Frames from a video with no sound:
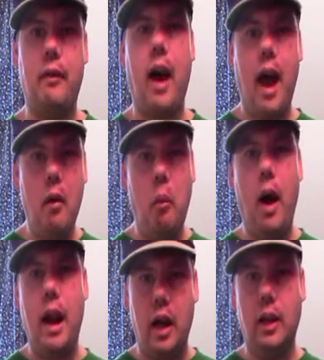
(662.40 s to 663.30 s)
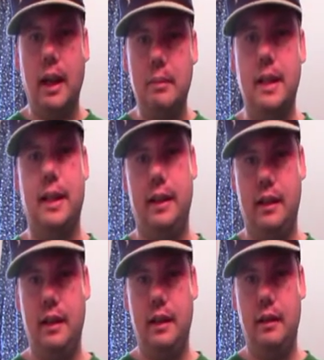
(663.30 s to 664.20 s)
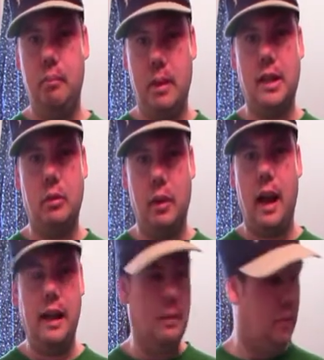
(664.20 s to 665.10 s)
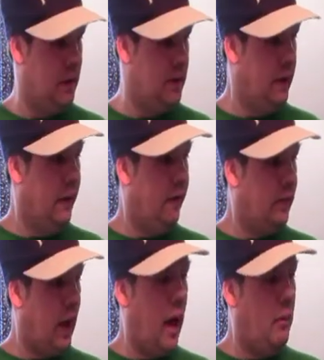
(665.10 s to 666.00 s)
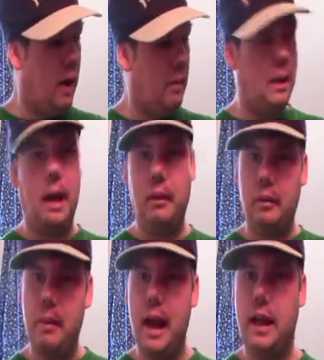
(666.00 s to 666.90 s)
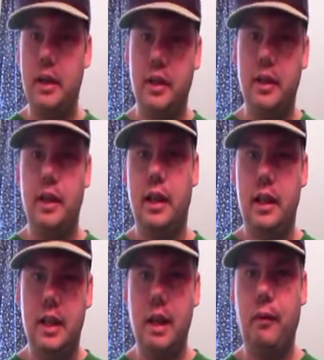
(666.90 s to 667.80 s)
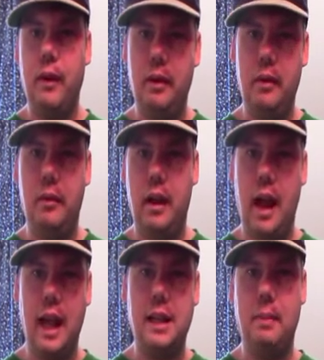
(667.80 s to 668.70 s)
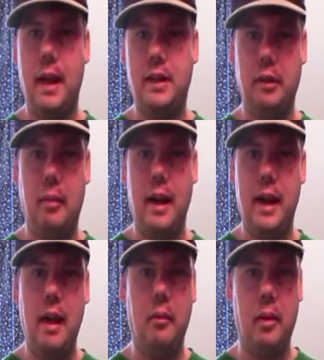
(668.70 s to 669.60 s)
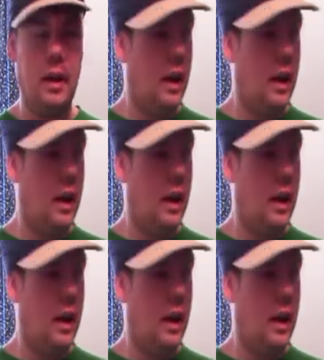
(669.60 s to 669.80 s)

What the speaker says: I want unlimited. Basically what I need, because I want to be able to manage different aspects of my network,